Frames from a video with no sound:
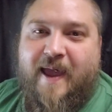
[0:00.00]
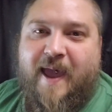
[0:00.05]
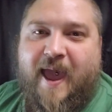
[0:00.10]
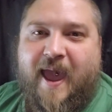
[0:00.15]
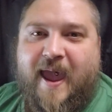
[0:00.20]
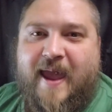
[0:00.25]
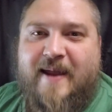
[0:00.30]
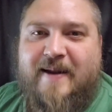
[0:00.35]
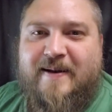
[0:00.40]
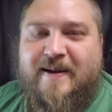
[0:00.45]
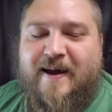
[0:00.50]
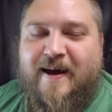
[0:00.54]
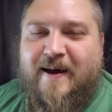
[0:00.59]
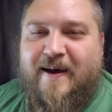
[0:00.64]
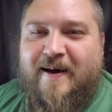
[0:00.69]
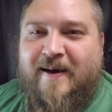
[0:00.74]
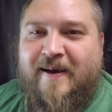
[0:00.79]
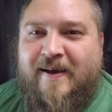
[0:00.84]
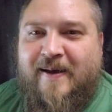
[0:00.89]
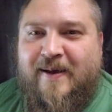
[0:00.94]

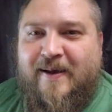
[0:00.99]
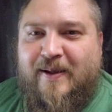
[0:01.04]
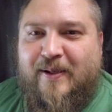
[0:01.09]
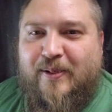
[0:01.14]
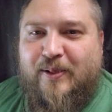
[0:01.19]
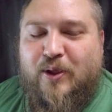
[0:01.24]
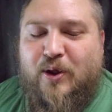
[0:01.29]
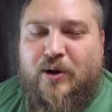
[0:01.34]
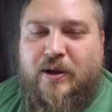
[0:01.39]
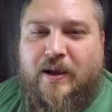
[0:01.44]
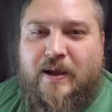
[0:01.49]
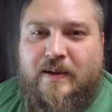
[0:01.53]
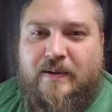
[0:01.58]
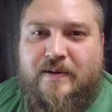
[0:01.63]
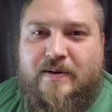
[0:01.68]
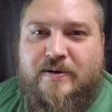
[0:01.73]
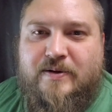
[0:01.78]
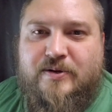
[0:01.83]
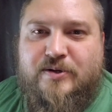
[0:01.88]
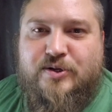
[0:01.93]
And look in
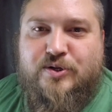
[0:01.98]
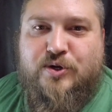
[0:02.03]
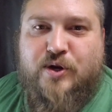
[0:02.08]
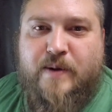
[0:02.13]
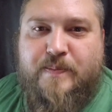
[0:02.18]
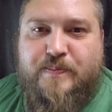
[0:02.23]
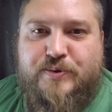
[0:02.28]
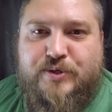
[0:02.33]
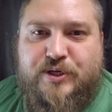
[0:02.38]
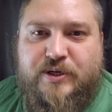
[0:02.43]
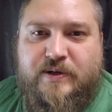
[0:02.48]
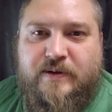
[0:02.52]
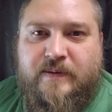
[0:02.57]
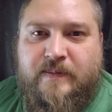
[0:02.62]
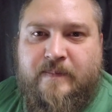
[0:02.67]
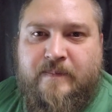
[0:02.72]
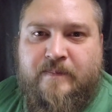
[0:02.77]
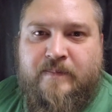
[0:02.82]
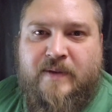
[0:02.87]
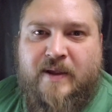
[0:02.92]
the description.
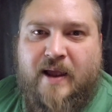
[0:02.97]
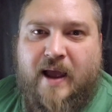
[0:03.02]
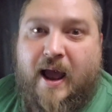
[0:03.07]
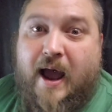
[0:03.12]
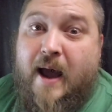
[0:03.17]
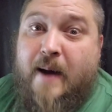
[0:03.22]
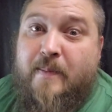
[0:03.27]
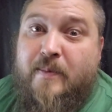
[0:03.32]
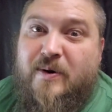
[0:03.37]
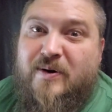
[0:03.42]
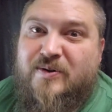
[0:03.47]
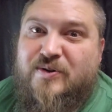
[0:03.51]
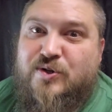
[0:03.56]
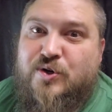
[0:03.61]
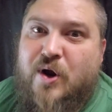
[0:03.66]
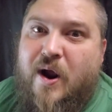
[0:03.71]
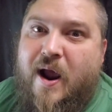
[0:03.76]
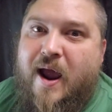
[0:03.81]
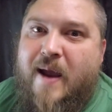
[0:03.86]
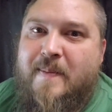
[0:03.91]
I'm gonna
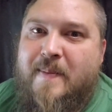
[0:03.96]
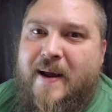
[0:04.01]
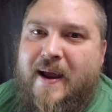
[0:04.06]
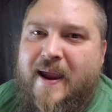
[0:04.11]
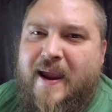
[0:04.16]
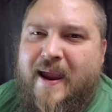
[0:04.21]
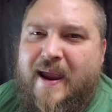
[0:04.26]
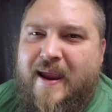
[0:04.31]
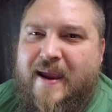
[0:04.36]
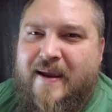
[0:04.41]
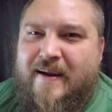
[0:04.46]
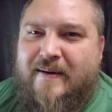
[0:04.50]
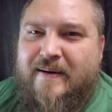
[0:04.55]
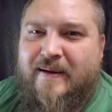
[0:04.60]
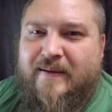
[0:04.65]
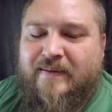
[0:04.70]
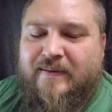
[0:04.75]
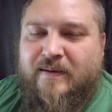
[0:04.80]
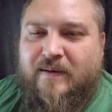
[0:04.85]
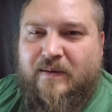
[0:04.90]
try my hand
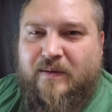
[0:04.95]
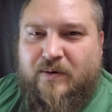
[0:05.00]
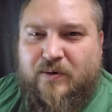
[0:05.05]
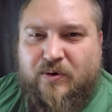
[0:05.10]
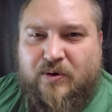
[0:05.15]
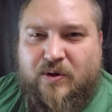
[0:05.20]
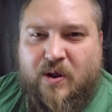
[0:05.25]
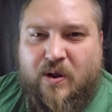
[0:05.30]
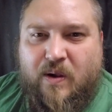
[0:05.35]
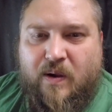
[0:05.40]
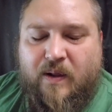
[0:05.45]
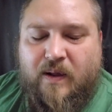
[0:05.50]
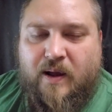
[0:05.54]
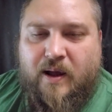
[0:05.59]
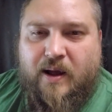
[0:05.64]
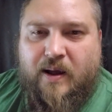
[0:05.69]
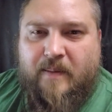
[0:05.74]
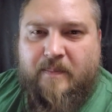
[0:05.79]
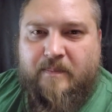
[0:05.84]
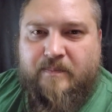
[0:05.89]
at the little
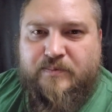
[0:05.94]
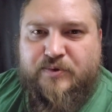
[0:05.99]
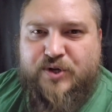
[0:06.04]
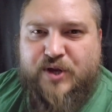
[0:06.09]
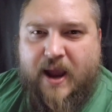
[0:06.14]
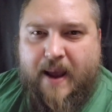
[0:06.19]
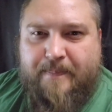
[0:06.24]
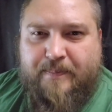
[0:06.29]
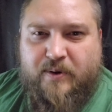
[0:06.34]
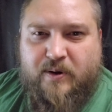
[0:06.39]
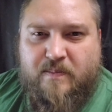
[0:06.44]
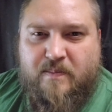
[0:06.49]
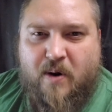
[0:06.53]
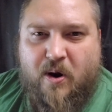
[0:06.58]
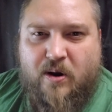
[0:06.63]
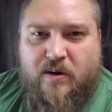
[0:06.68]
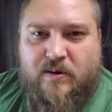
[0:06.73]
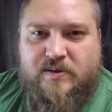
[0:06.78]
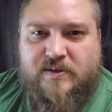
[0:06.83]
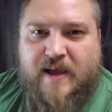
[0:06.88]
chapter
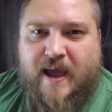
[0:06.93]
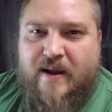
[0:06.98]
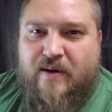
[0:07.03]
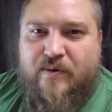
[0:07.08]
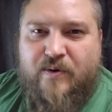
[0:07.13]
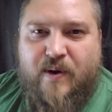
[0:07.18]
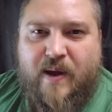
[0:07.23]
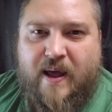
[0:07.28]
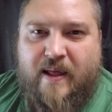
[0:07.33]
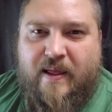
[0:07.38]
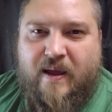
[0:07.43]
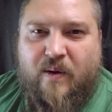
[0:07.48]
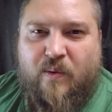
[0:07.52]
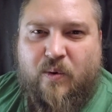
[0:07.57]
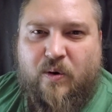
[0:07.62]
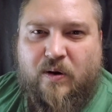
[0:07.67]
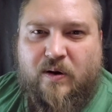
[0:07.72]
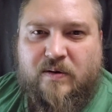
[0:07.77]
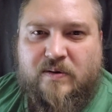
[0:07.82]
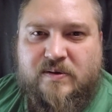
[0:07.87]
marks. I don't know how that
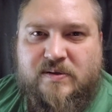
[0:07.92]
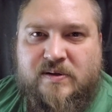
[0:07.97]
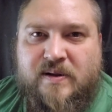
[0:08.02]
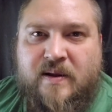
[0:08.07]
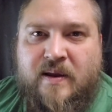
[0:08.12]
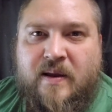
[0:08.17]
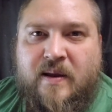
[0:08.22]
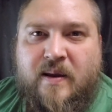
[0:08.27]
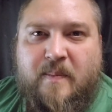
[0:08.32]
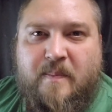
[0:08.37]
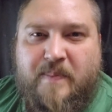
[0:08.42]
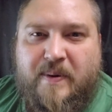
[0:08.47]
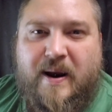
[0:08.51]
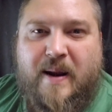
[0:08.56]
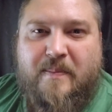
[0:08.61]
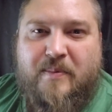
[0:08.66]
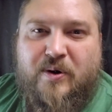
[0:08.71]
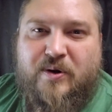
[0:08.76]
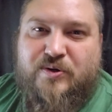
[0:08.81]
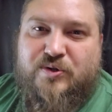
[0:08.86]
works, but
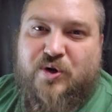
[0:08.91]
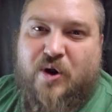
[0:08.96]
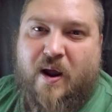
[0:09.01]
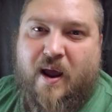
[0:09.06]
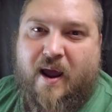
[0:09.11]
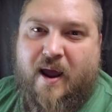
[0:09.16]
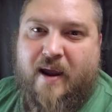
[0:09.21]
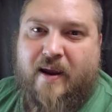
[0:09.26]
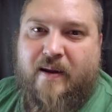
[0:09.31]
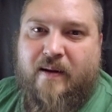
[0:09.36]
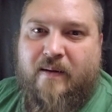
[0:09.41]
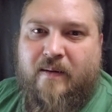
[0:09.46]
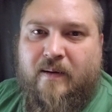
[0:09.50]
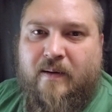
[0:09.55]
I'm gonna try.